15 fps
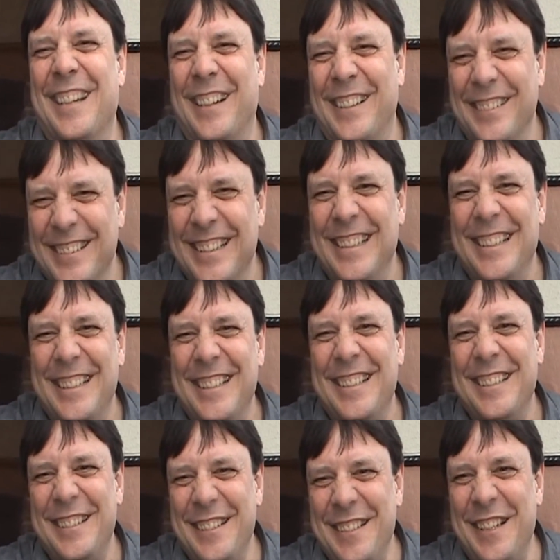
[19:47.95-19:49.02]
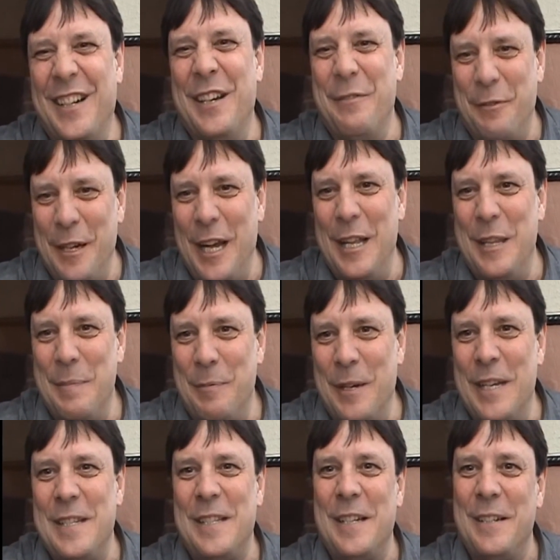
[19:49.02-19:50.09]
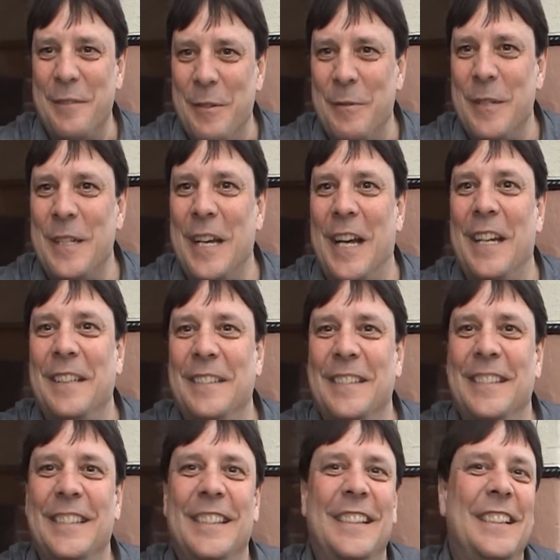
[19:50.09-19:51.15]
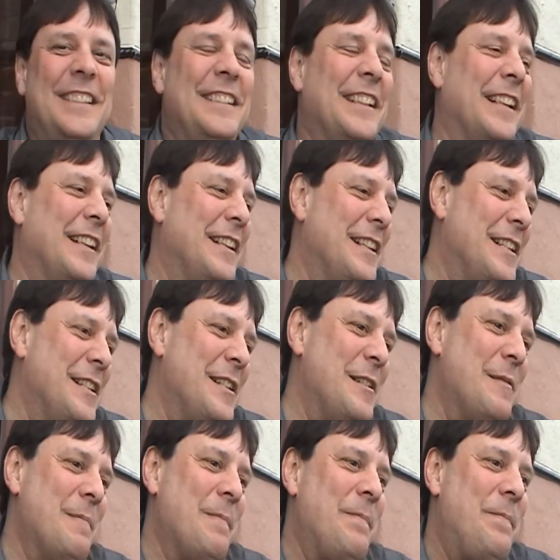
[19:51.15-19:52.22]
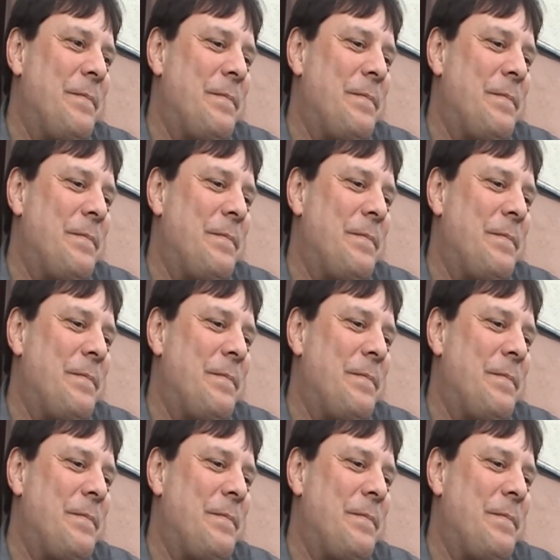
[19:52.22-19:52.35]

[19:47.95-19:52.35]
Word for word: No, no. If we had the press there, it would not. Um,